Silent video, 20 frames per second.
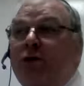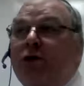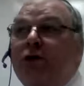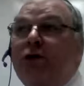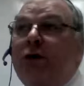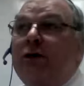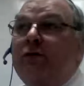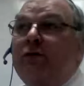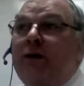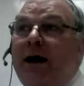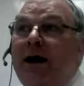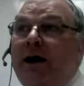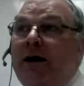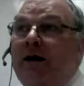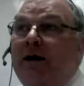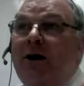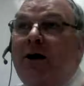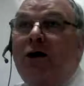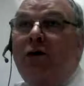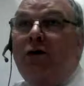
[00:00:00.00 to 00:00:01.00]
we're doing right here,
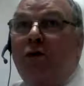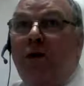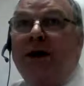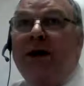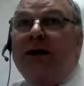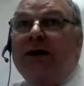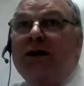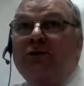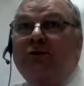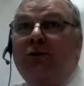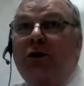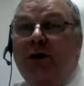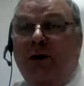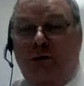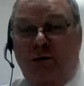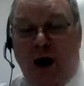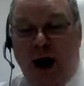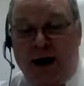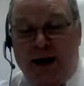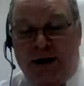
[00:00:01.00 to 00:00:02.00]
reading this book, or
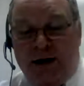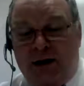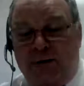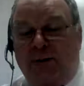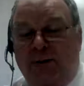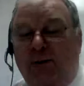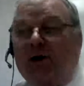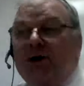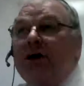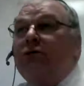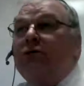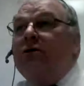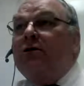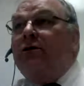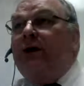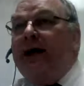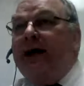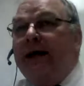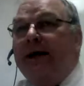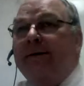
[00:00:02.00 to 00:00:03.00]
writing the book that we're
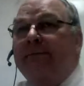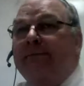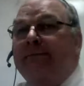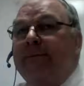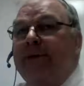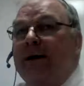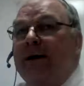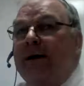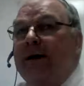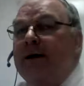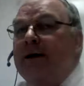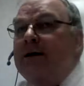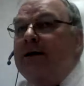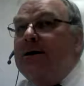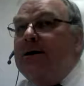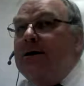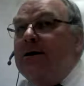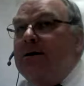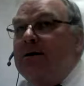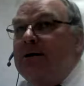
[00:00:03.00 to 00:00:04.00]
reading.
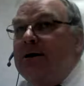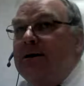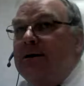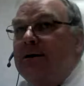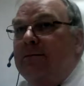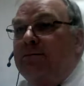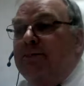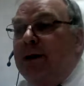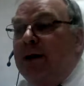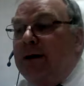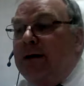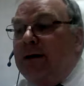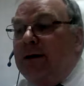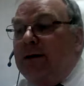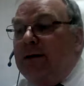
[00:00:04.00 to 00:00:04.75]
But